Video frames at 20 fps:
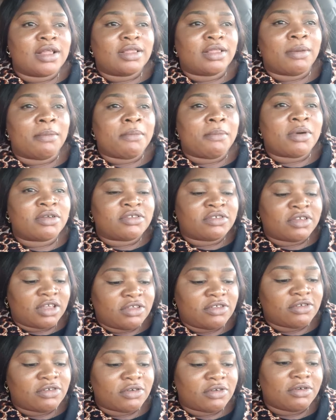The
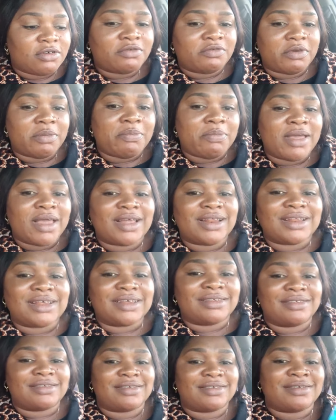mosquito
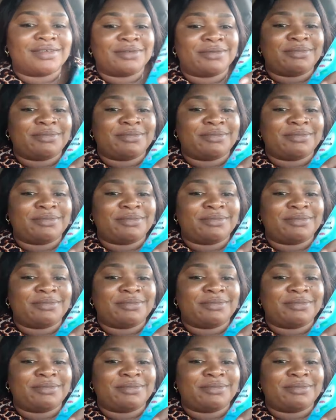repellent.